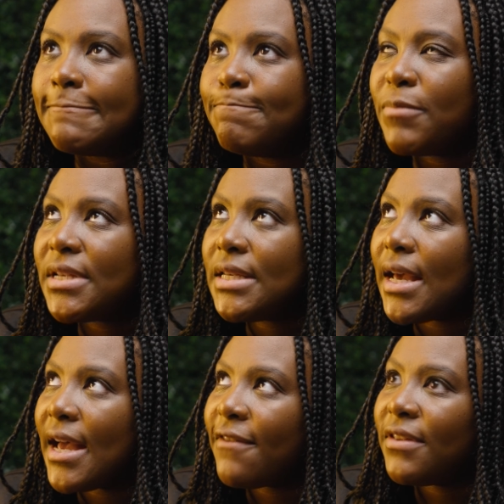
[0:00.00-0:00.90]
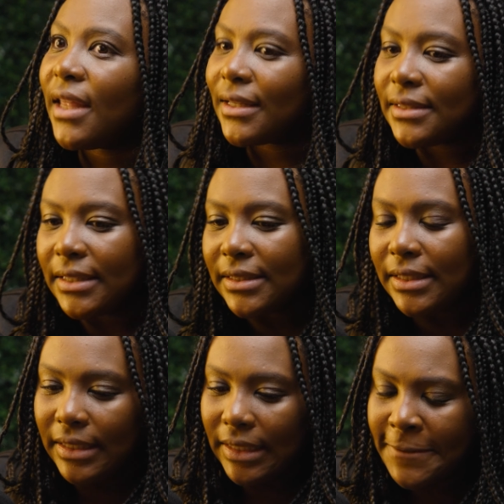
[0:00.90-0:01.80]
Um, but yeah, having like a
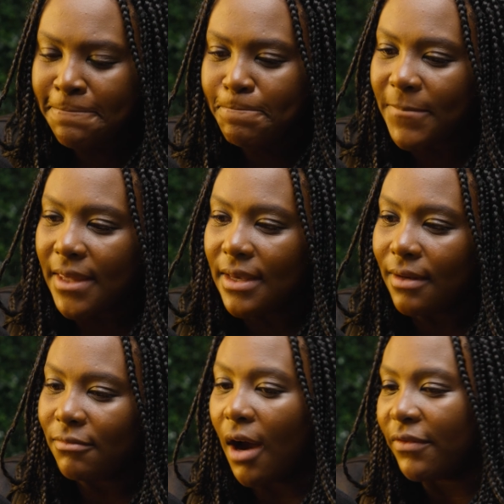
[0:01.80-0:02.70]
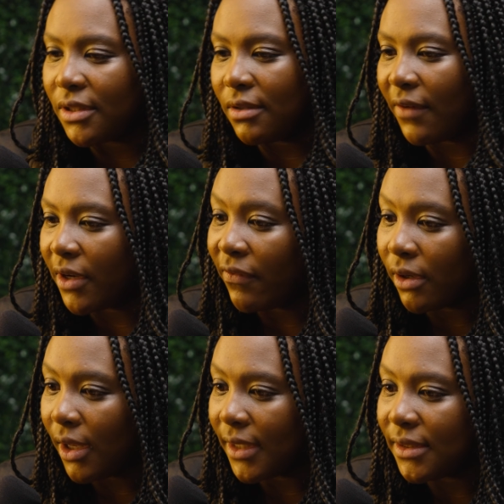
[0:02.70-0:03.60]
60D and then obviously you have to
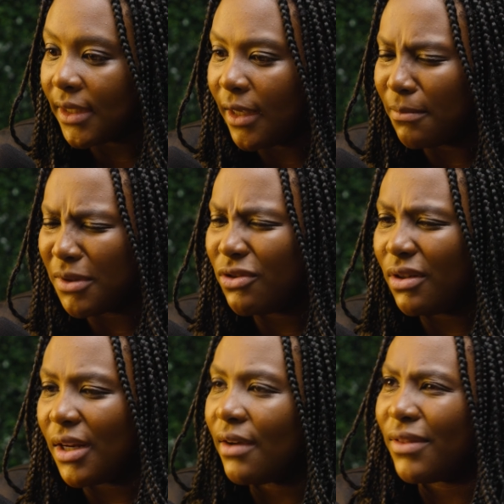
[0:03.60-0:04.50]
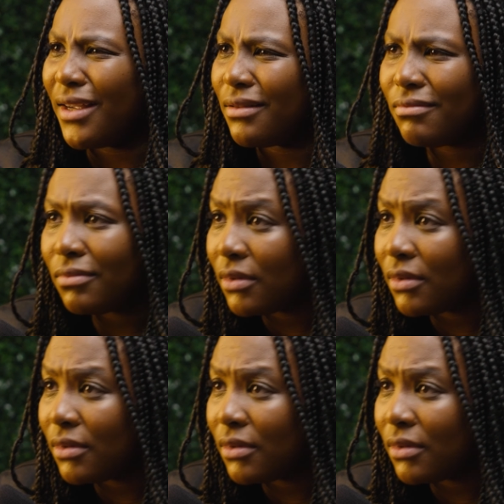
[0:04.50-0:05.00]
have your light stand, but you can have like